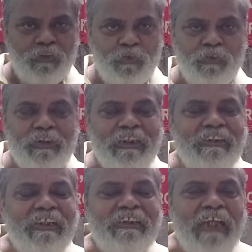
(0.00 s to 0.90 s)
So
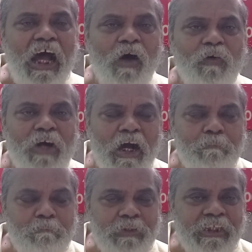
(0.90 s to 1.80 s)
this is how
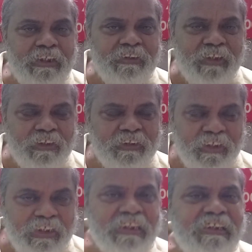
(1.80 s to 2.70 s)
a PN
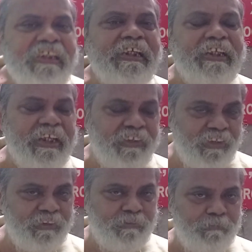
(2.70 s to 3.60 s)
junction is created.